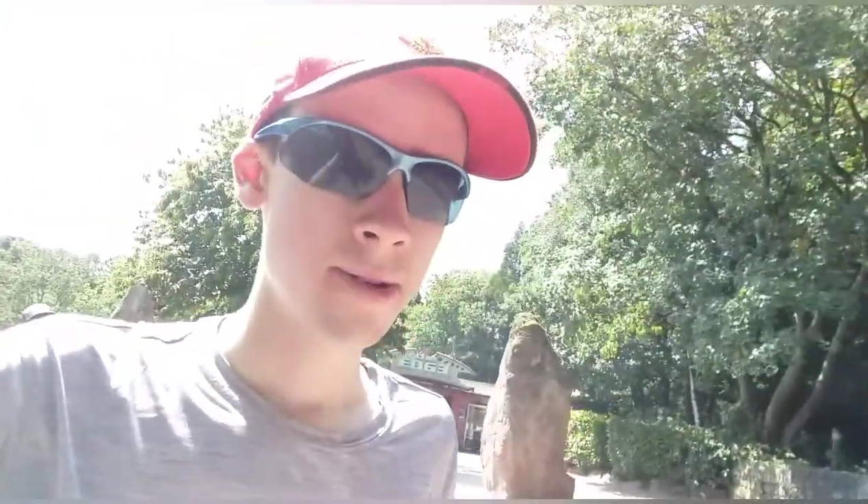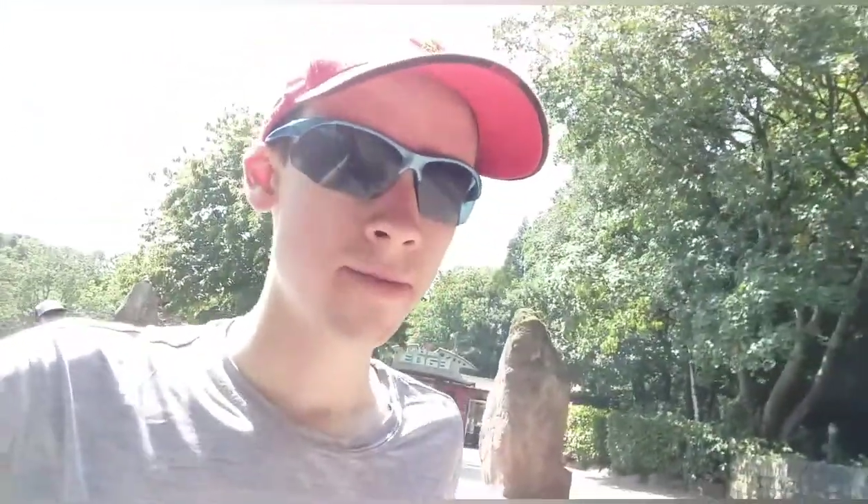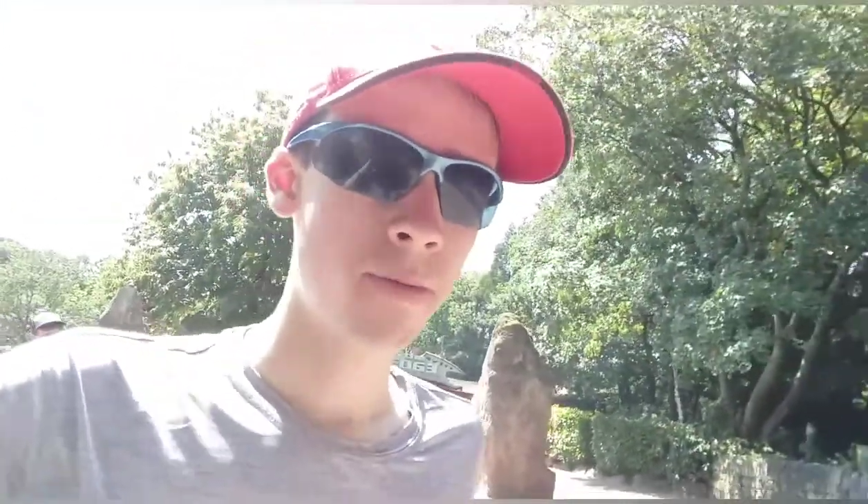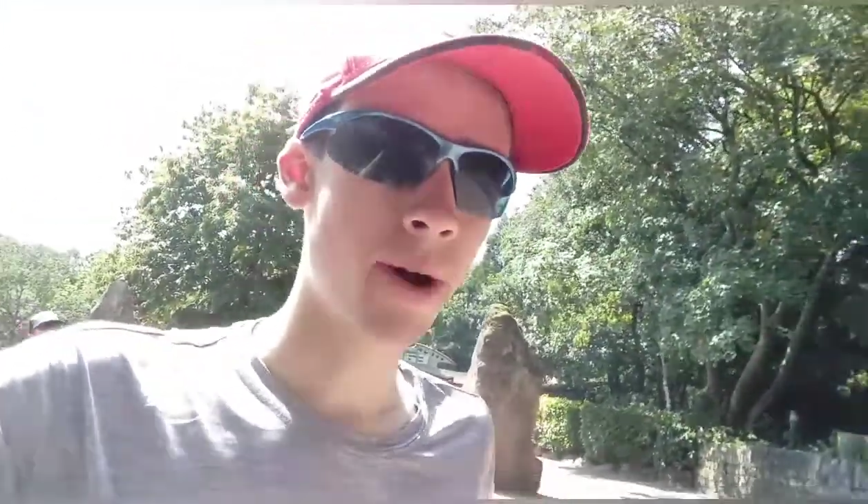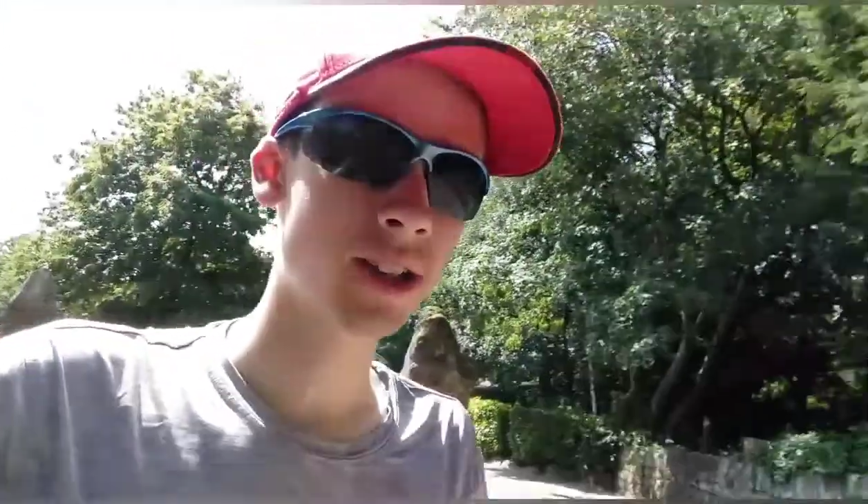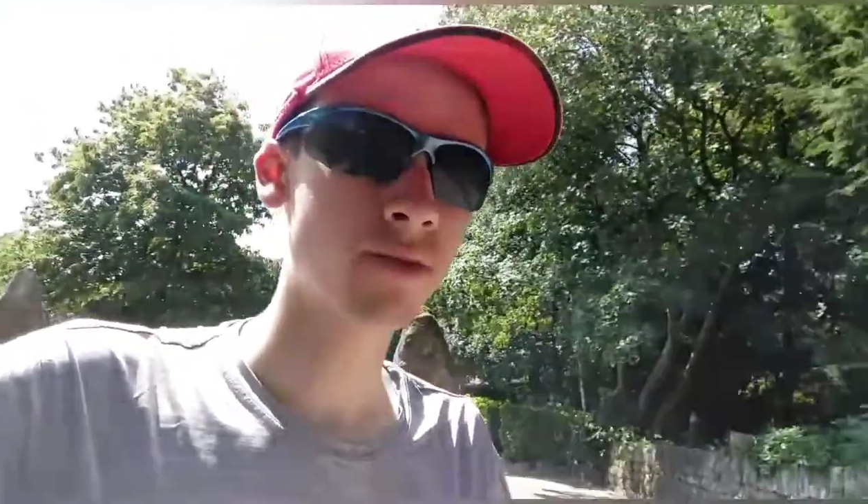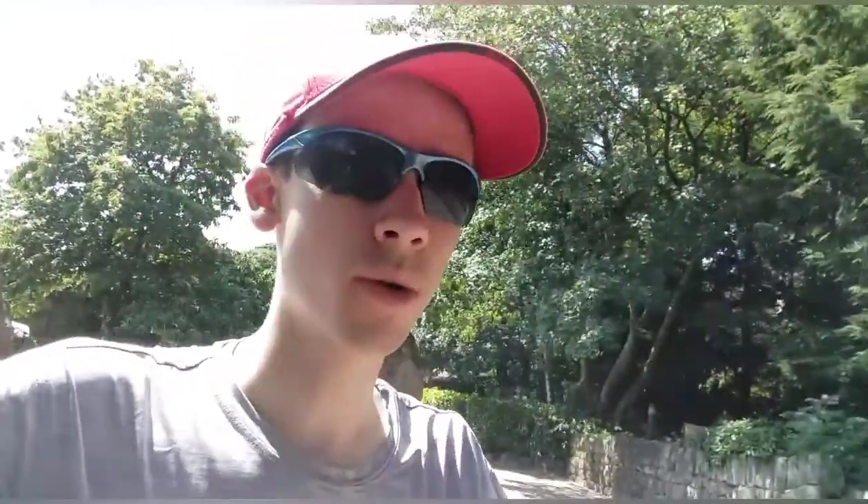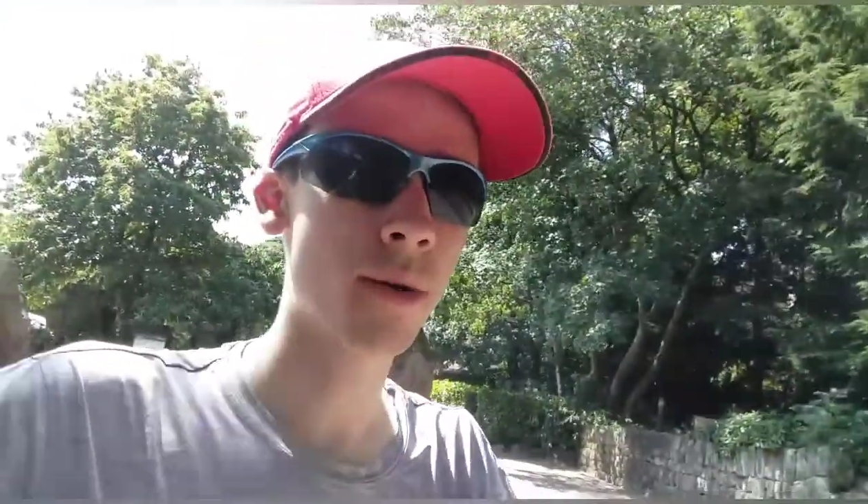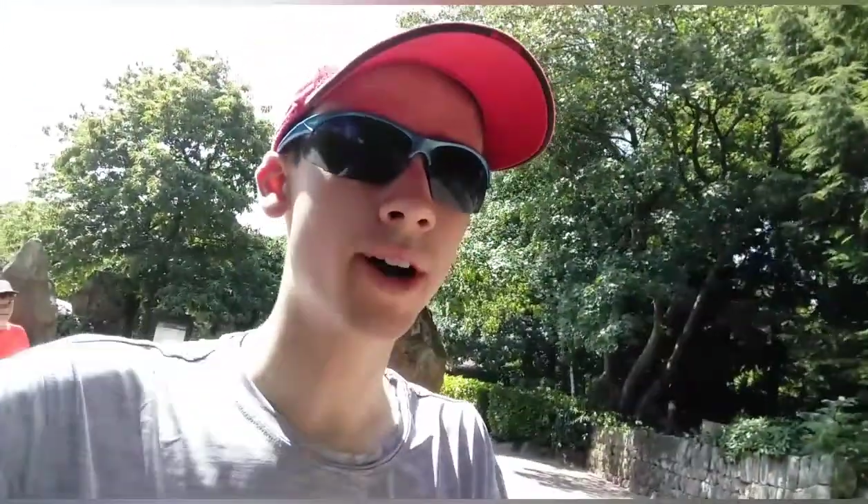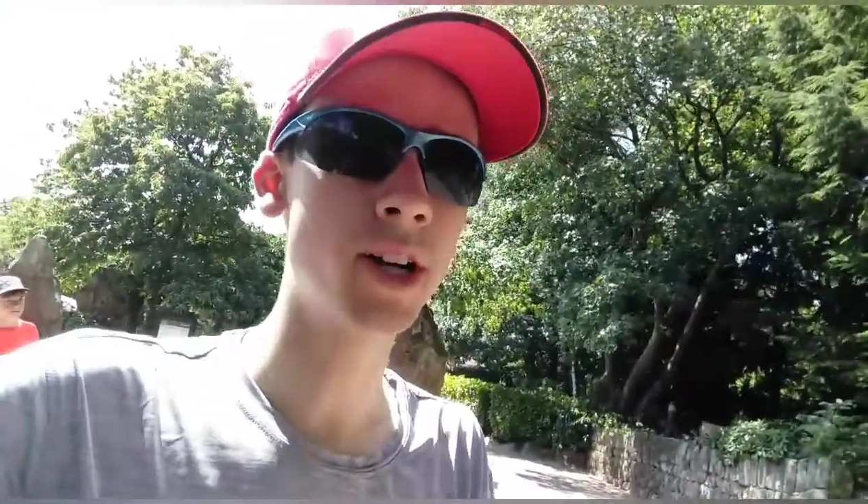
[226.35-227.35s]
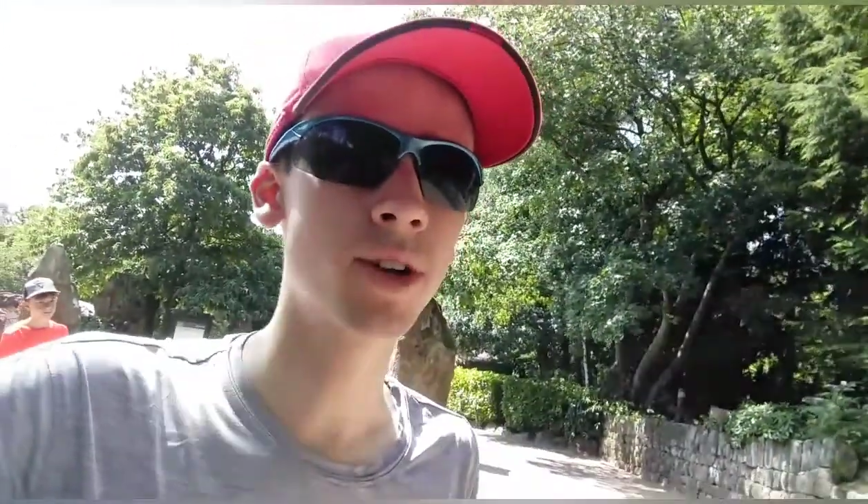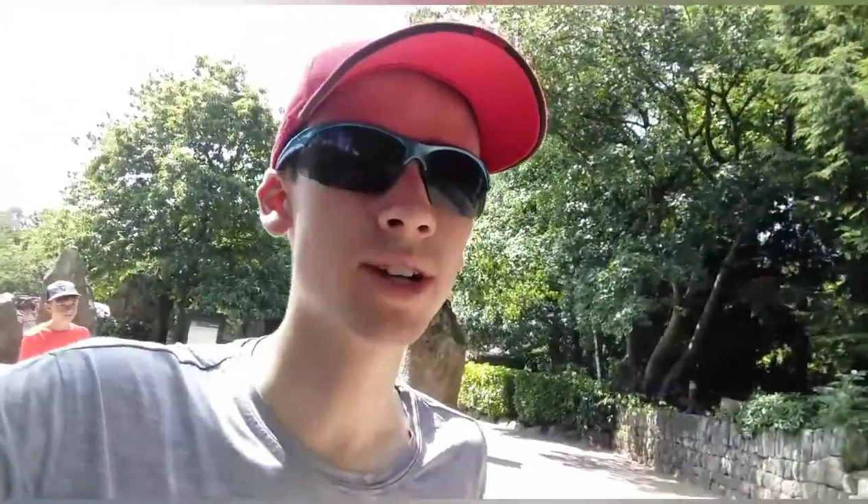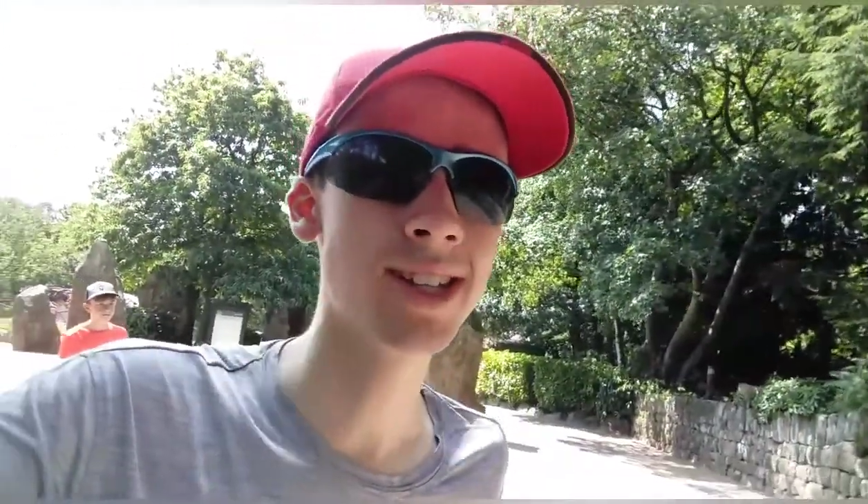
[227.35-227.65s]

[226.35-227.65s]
maybe past the Runaway Mine Train,